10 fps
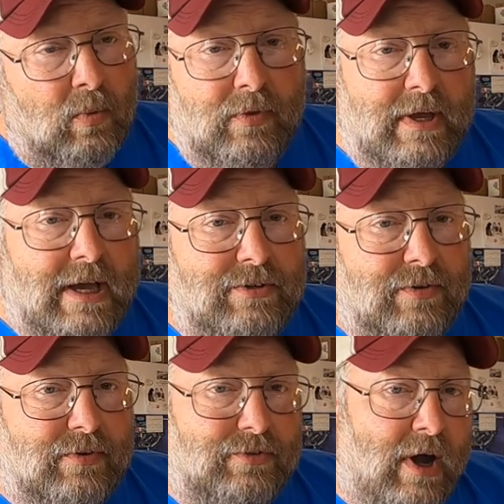Well, in the
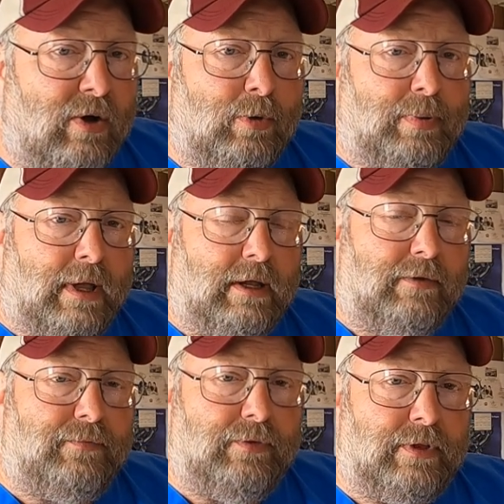case of the
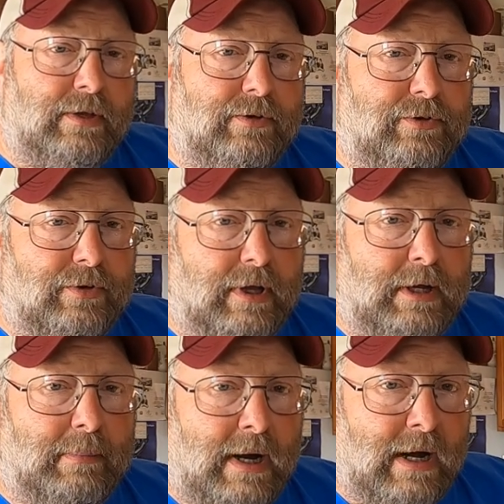gyroplane, if you think that you're
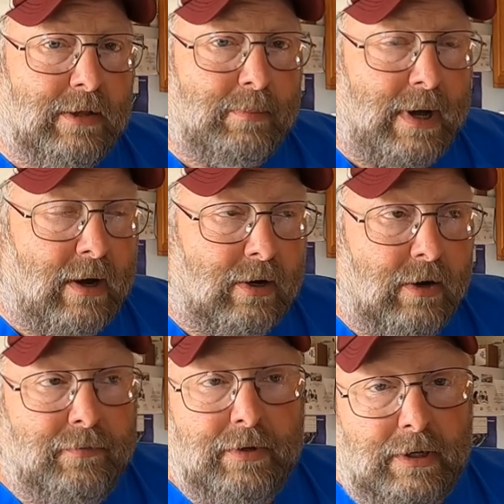getting behind the power
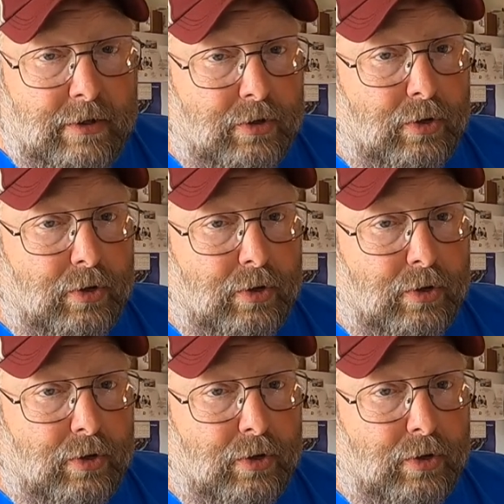curve, you need